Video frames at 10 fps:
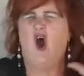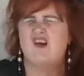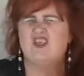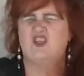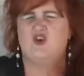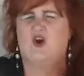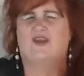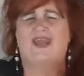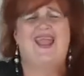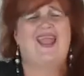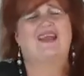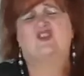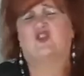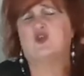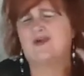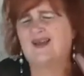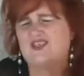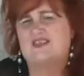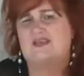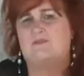ask God and
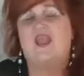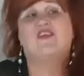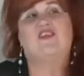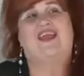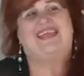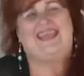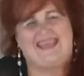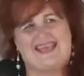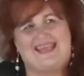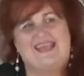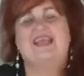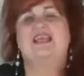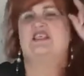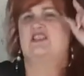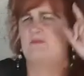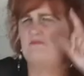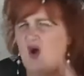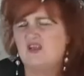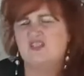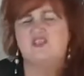trust him that he is the
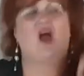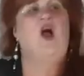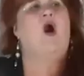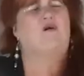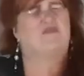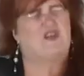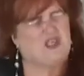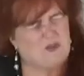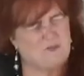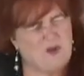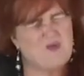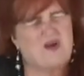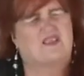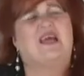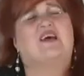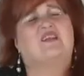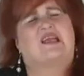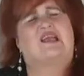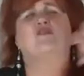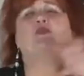master of the spirits that
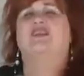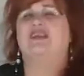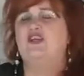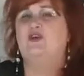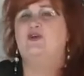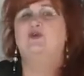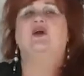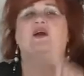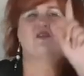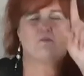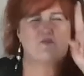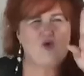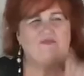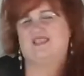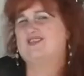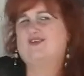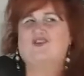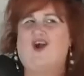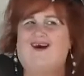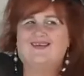live within you, the prophets of
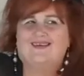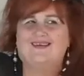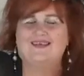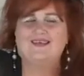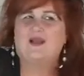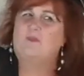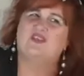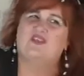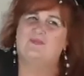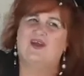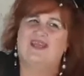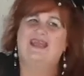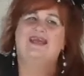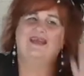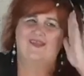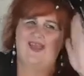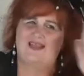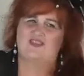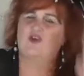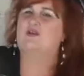God. Come on, somebody.
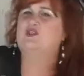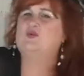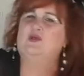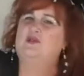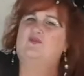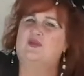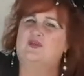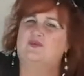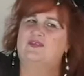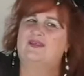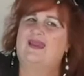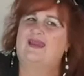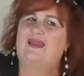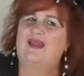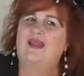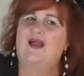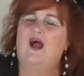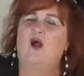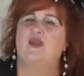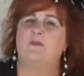That's God's word for you today.
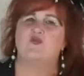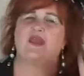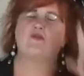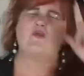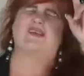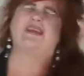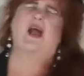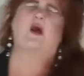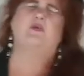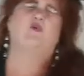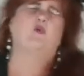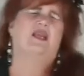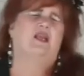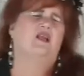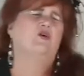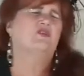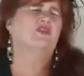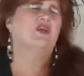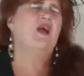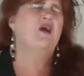I want to pray right now before we close.